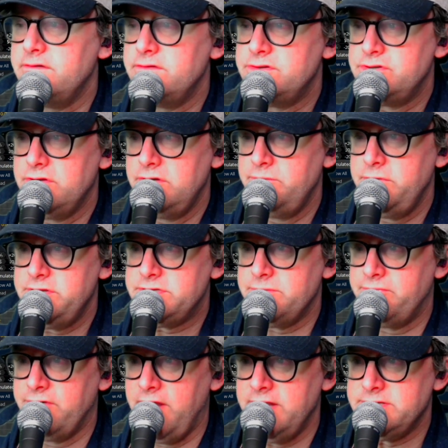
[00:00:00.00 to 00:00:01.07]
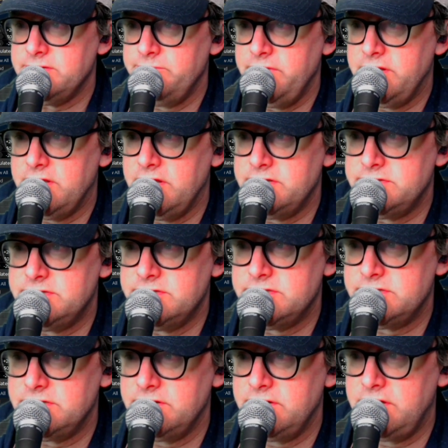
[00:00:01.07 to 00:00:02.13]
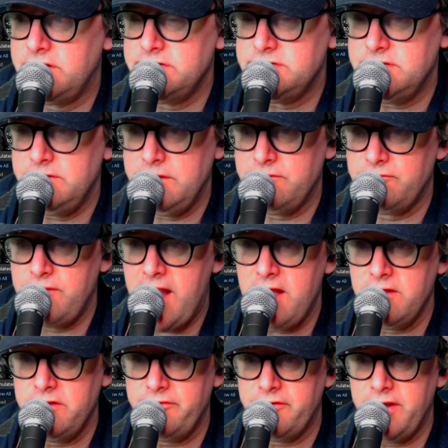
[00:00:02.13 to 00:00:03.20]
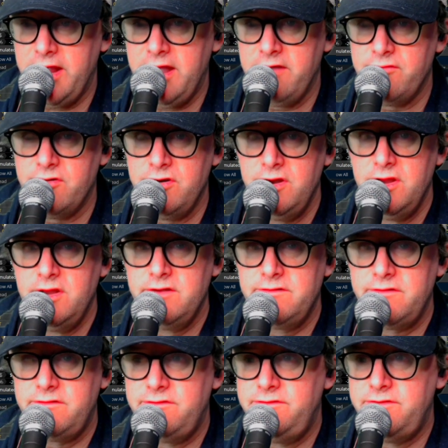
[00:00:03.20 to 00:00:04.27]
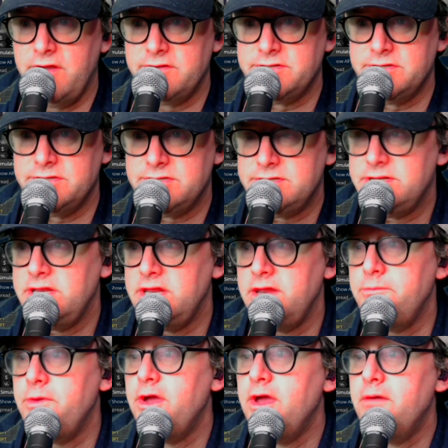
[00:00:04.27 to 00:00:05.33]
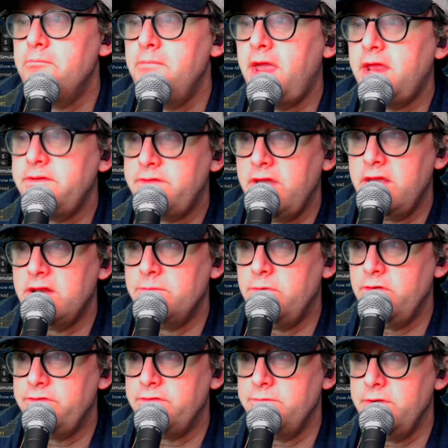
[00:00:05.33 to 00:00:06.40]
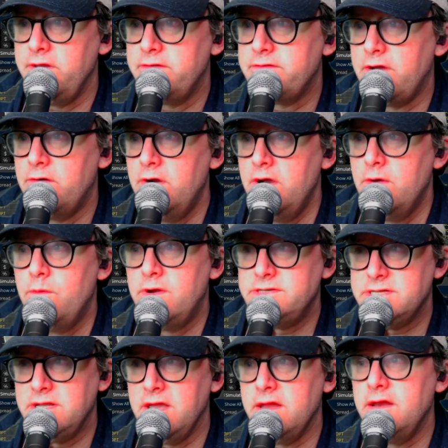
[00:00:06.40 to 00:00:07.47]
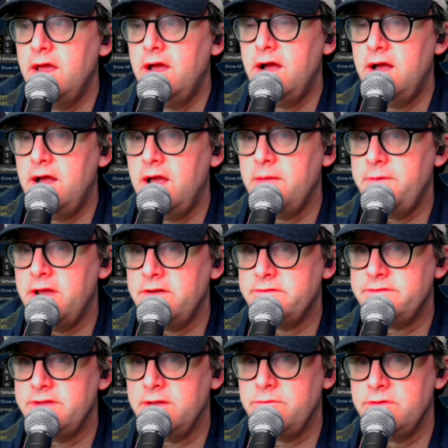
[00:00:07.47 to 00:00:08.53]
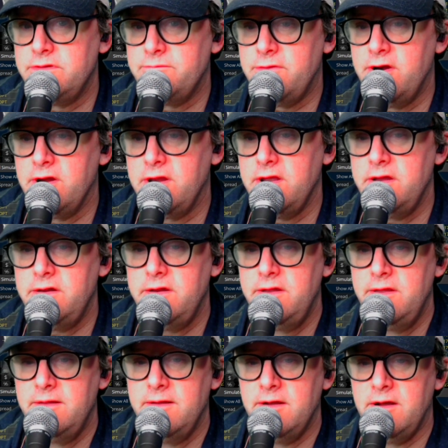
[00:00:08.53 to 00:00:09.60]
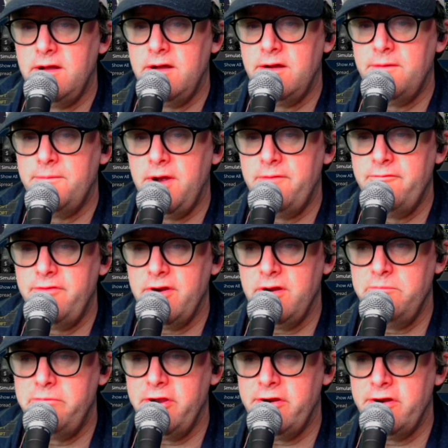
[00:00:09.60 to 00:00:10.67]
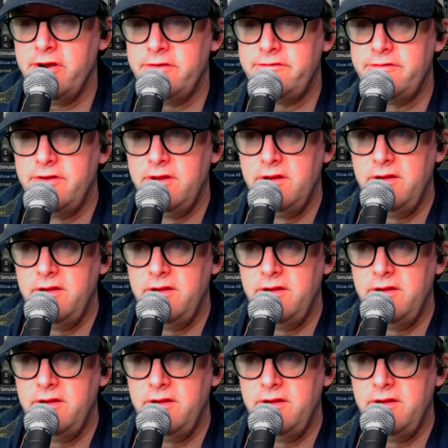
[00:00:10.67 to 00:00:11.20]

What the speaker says: shouldn't be surprising, because this continuing rally forever just doesn't seem maintainable to me. So once again, I'm out of sync with the market. I'm very bearish,